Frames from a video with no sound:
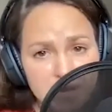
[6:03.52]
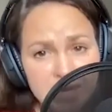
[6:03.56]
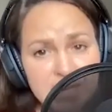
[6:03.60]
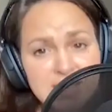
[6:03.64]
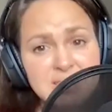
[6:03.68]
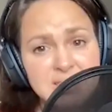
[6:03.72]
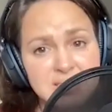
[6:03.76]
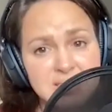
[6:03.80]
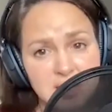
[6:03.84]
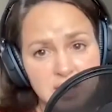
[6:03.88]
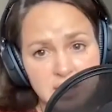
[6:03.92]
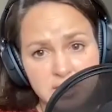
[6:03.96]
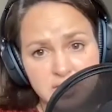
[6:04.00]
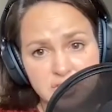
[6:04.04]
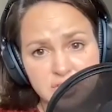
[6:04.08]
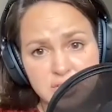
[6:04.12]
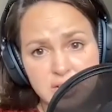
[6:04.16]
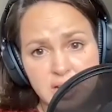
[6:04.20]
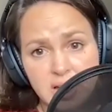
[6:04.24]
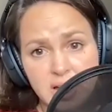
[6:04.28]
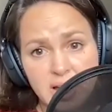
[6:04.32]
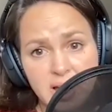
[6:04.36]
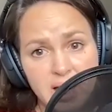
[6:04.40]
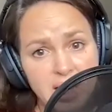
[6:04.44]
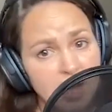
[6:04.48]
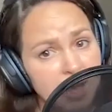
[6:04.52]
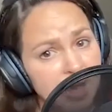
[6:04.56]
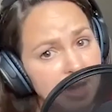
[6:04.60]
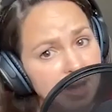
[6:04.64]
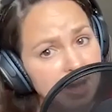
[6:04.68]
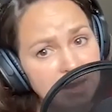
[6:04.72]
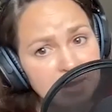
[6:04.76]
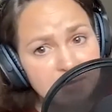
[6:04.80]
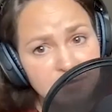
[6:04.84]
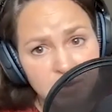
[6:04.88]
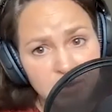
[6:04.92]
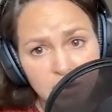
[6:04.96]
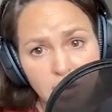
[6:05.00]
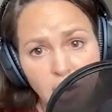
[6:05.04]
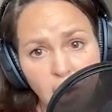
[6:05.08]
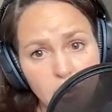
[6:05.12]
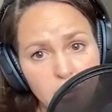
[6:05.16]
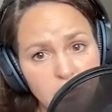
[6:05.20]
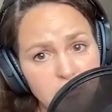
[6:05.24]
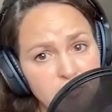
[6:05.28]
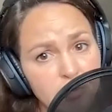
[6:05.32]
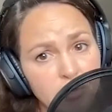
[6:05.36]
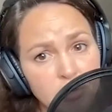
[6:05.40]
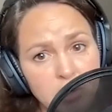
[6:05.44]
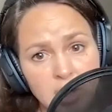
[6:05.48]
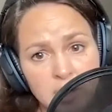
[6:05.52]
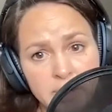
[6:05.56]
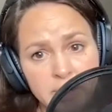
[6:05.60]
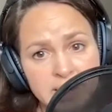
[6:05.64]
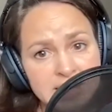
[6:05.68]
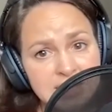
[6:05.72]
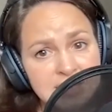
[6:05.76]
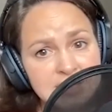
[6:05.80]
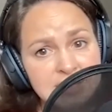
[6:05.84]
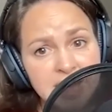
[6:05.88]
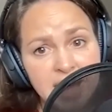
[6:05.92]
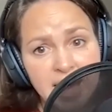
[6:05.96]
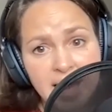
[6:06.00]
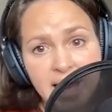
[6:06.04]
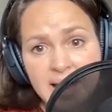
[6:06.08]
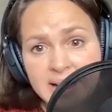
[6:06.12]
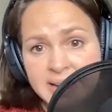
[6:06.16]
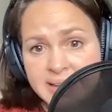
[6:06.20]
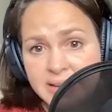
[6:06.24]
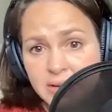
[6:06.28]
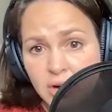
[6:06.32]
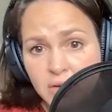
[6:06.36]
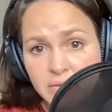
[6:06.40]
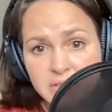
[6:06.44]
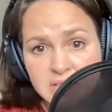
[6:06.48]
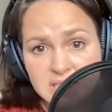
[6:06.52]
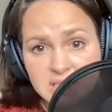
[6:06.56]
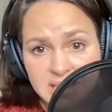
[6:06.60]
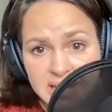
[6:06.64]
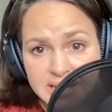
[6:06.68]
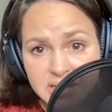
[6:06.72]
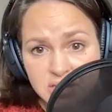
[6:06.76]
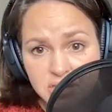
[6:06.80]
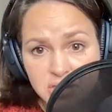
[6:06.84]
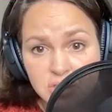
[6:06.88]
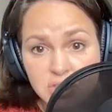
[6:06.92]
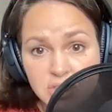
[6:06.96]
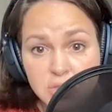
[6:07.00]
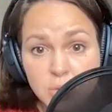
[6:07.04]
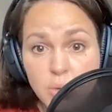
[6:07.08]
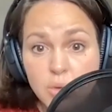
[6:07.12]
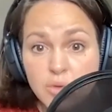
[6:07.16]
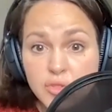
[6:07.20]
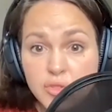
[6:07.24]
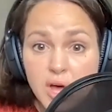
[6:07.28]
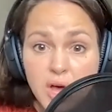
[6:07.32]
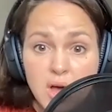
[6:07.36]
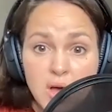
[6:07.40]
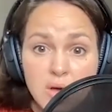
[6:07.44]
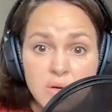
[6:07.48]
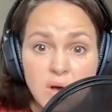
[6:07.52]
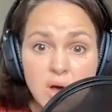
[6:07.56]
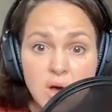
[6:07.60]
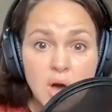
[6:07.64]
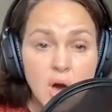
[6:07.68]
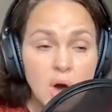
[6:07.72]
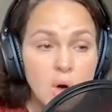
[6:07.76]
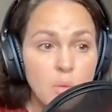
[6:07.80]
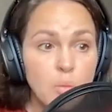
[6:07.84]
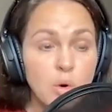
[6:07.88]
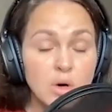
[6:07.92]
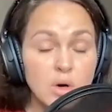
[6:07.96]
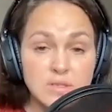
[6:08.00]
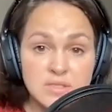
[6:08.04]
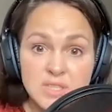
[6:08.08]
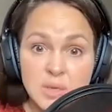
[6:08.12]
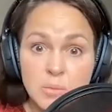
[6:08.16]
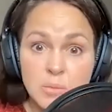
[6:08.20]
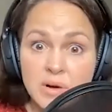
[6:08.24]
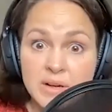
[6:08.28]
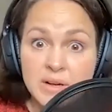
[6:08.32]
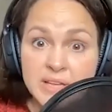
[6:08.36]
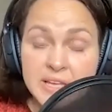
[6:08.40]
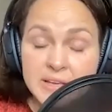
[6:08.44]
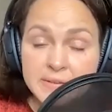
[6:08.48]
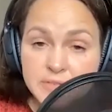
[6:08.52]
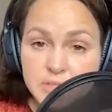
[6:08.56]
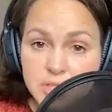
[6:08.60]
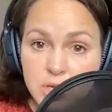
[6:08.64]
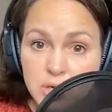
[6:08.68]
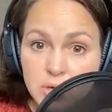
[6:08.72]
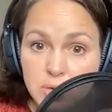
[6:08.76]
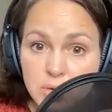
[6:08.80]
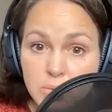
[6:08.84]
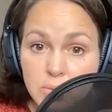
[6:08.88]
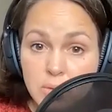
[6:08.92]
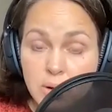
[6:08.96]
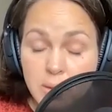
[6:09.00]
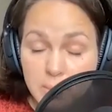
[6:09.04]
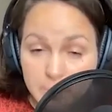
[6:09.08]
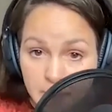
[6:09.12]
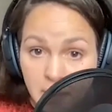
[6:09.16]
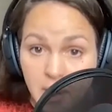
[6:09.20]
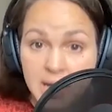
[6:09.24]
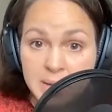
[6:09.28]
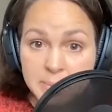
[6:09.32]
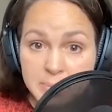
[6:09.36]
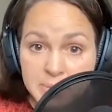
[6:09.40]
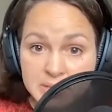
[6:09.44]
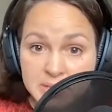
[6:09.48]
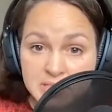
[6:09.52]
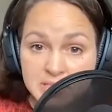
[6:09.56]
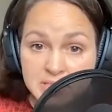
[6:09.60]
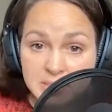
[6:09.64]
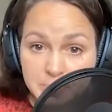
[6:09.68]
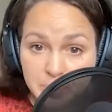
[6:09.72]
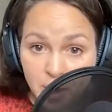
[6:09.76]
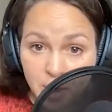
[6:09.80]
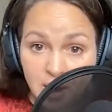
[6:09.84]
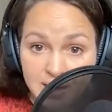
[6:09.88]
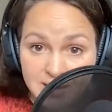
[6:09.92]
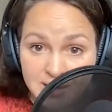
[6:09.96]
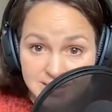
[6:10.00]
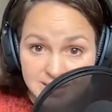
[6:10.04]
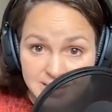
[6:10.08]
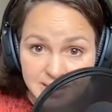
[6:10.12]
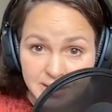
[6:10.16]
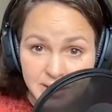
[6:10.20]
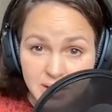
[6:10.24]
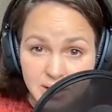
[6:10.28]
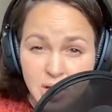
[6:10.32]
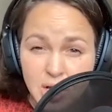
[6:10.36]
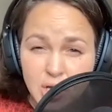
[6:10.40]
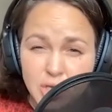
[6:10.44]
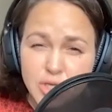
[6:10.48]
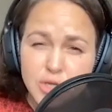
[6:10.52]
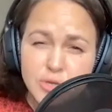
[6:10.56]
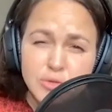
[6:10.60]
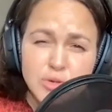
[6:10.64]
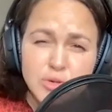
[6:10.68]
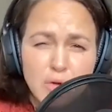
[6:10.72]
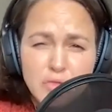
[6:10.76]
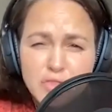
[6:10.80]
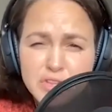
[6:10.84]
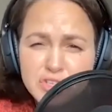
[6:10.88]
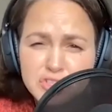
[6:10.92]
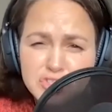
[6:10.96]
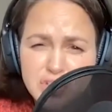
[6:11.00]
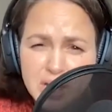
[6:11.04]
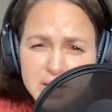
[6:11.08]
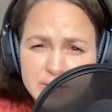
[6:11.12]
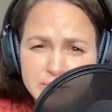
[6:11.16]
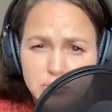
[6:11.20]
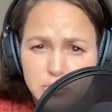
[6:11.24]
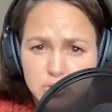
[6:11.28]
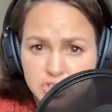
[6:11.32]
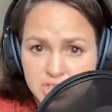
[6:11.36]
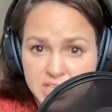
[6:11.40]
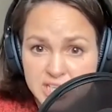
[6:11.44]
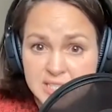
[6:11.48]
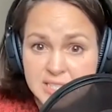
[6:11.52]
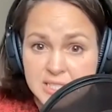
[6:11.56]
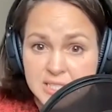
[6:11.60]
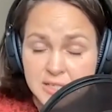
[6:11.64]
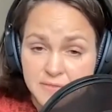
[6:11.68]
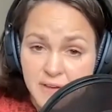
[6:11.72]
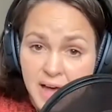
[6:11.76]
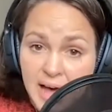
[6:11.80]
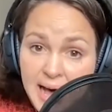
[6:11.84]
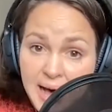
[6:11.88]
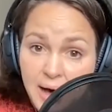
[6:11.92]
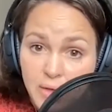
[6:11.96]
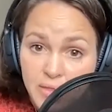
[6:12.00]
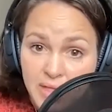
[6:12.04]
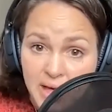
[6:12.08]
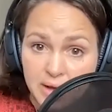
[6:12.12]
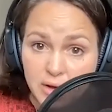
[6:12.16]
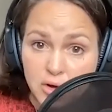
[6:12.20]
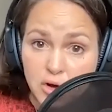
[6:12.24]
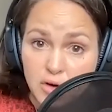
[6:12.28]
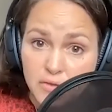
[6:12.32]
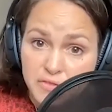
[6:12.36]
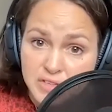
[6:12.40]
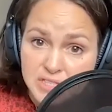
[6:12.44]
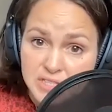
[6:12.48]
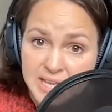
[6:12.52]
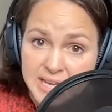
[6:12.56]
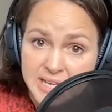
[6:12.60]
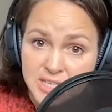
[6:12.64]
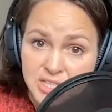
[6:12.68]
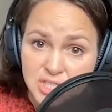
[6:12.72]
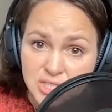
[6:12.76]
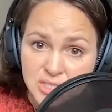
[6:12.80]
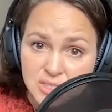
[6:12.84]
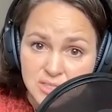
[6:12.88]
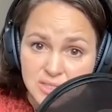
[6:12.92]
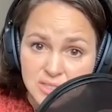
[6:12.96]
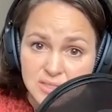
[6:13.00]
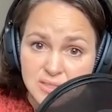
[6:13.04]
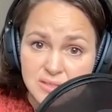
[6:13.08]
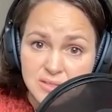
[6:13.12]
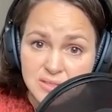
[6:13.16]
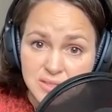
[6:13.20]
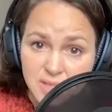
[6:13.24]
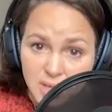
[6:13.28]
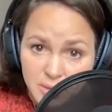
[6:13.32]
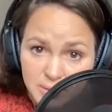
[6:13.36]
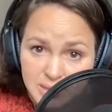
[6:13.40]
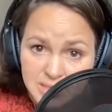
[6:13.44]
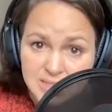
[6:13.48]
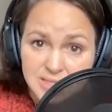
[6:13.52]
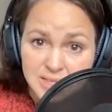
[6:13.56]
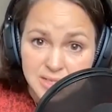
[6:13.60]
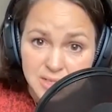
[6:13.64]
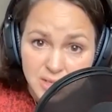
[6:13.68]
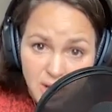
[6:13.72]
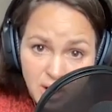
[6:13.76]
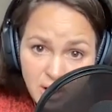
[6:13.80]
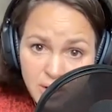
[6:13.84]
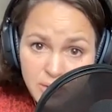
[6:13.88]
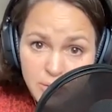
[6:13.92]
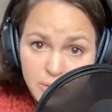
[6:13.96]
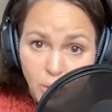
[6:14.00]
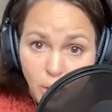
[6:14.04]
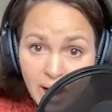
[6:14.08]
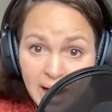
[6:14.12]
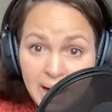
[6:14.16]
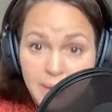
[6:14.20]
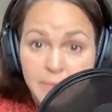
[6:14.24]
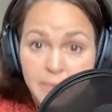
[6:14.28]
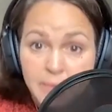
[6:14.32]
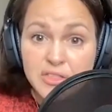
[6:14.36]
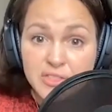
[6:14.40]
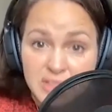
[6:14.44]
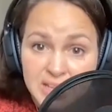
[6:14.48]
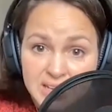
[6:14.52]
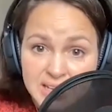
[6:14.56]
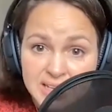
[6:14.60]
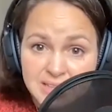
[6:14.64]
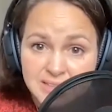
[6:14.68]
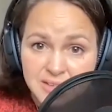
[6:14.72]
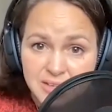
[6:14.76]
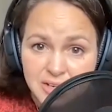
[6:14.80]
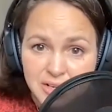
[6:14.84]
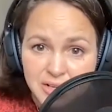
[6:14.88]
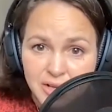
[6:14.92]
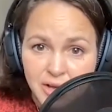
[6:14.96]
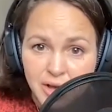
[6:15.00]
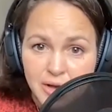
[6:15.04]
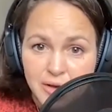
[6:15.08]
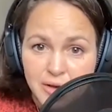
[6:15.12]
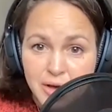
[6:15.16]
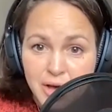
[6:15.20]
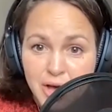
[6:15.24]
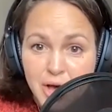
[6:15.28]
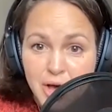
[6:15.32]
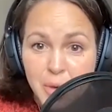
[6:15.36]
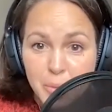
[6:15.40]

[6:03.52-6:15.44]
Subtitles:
research a hell of a lot before going into any conversation. So although what someone gives you might be surprising, you know the general gist of how that conversation's going to go or how you think it's going to go.